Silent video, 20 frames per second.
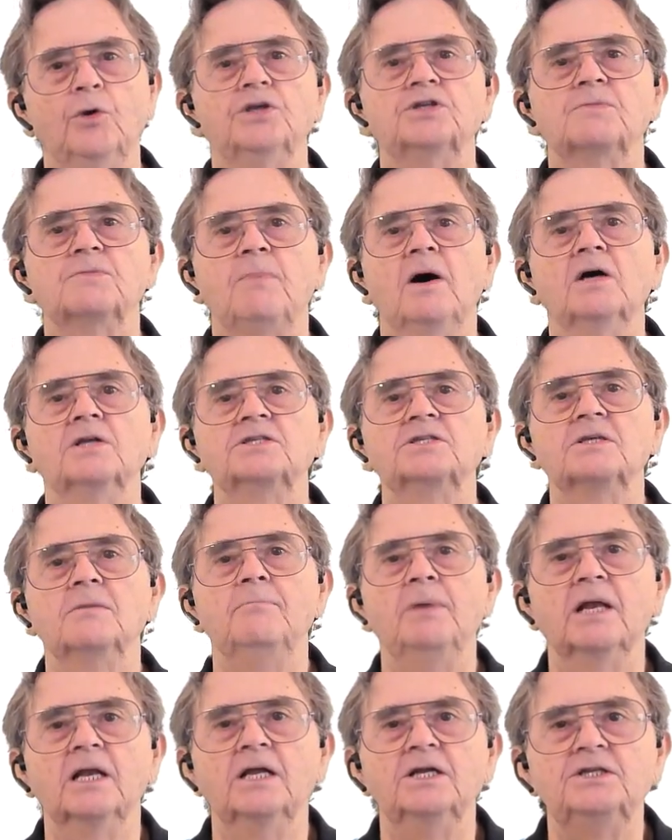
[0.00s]

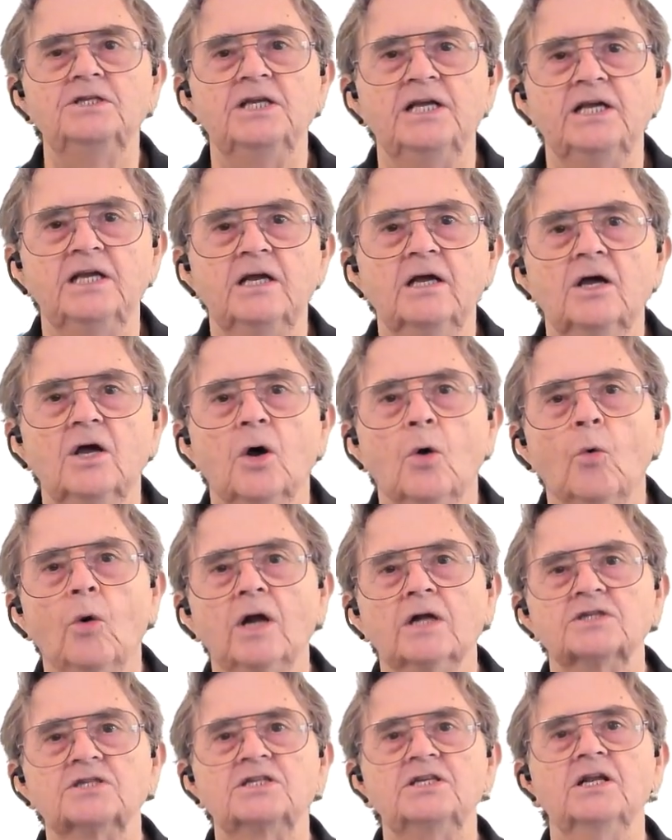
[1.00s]
responsibility
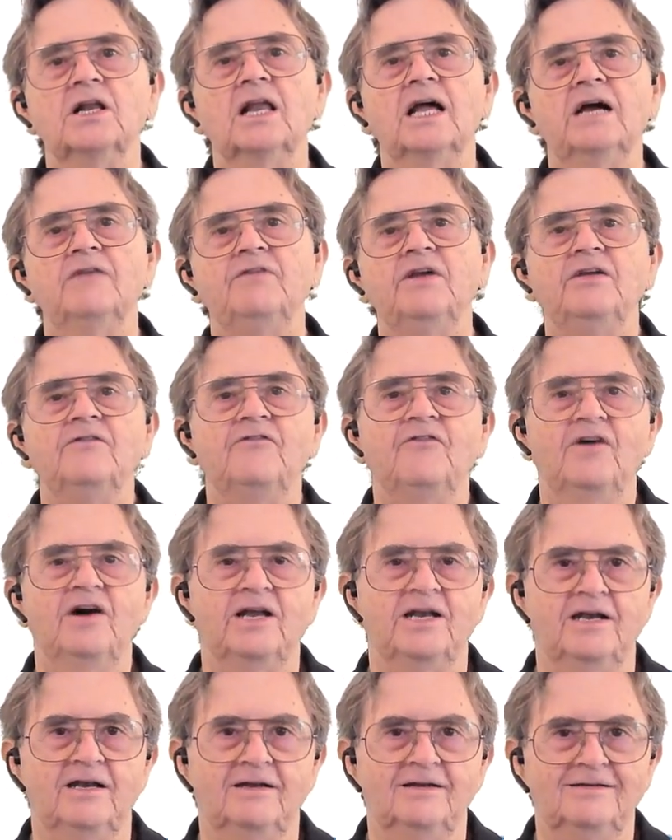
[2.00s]
while still having
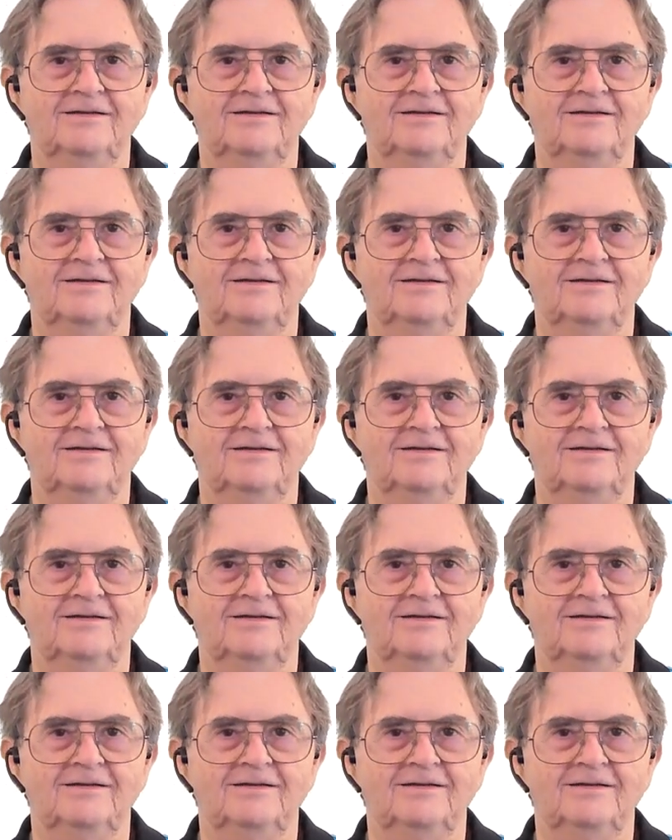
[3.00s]
fun.